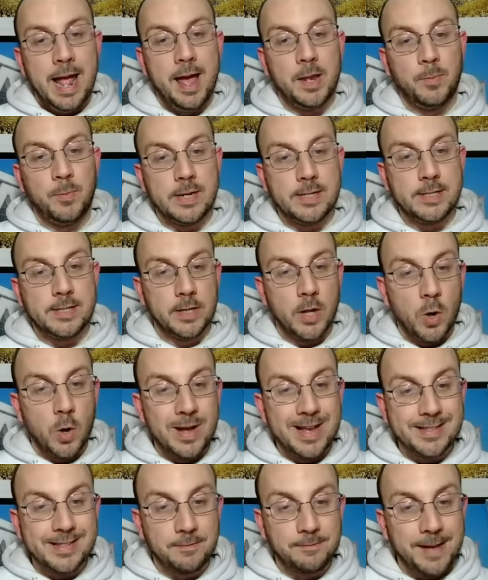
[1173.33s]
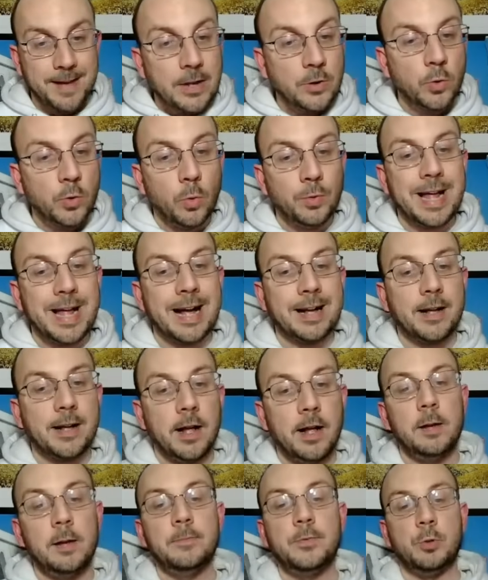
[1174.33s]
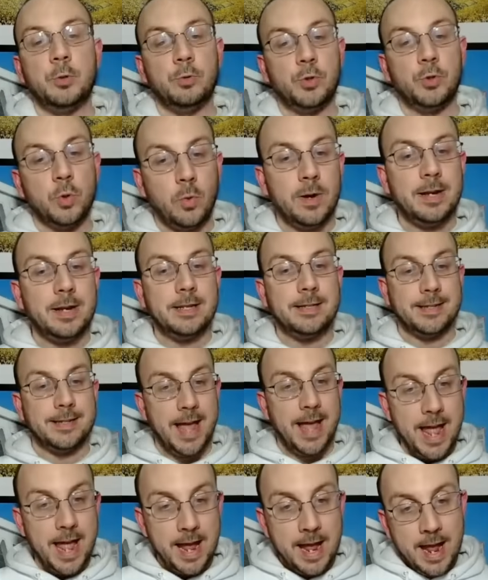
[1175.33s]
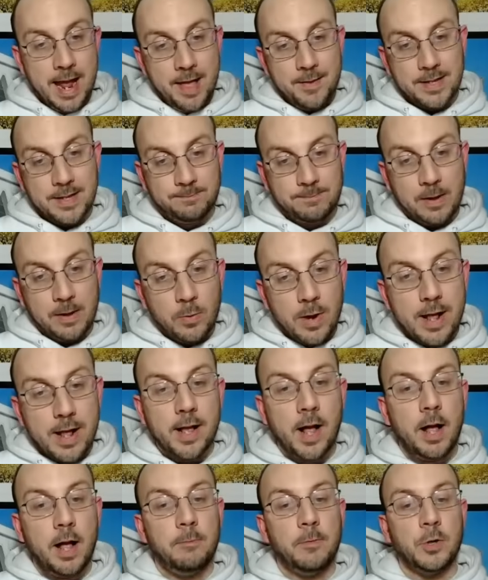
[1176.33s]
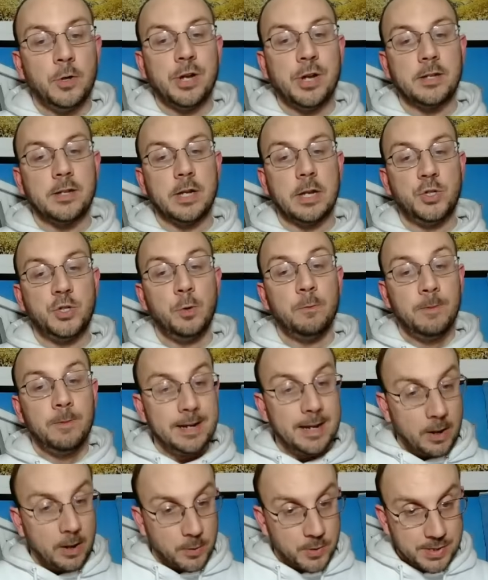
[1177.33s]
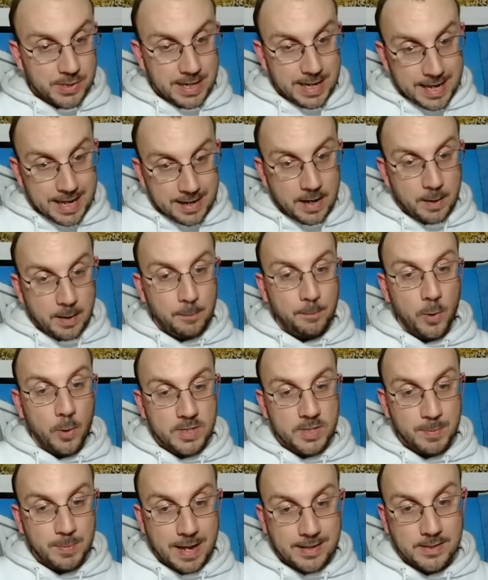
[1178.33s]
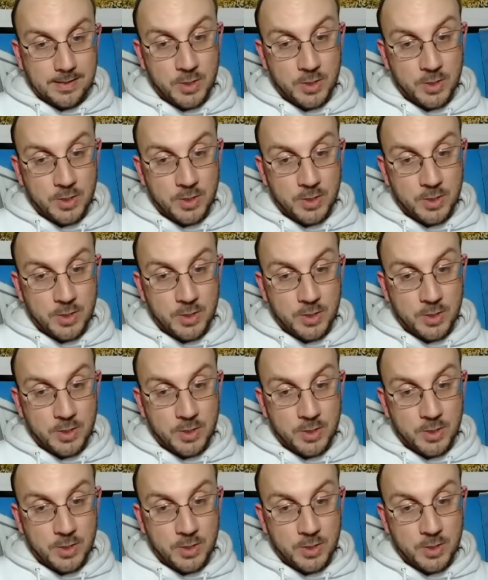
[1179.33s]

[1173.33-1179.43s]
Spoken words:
And the place to go is FanDuel.com to join today. That's FanDuel.com for your chance to get $250 in bonus bets.